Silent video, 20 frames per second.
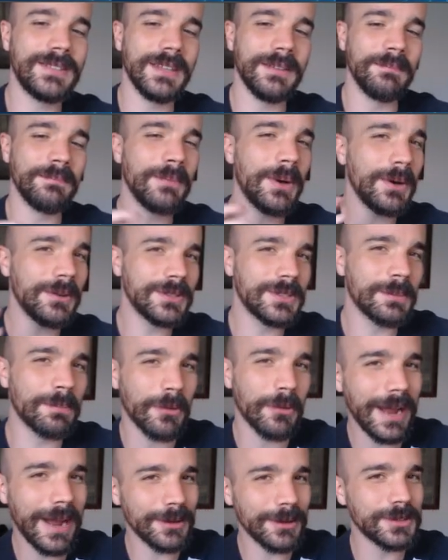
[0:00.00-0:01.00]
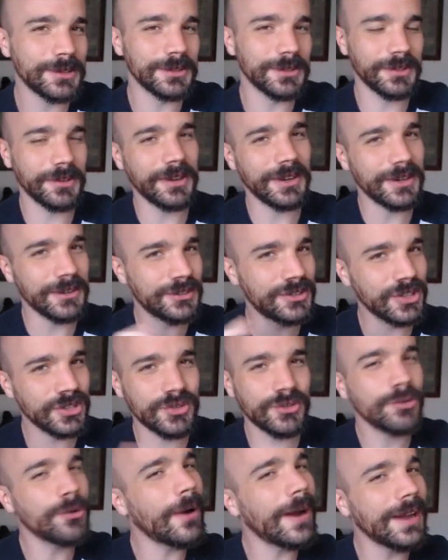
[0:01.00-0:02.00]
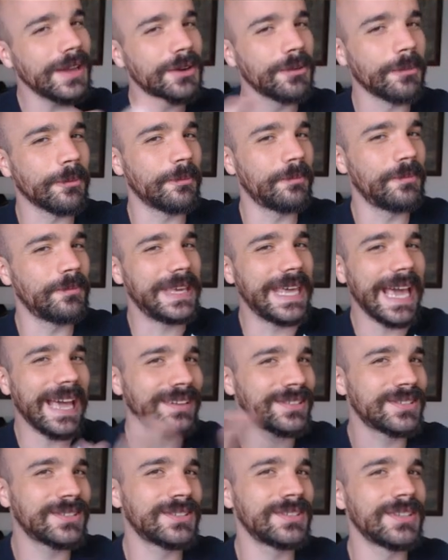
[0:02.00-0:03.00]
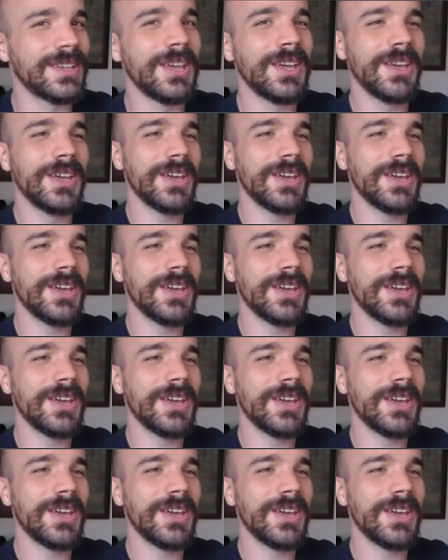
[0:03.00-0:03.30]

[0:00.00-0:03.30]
that most browsers are gonna just try and guess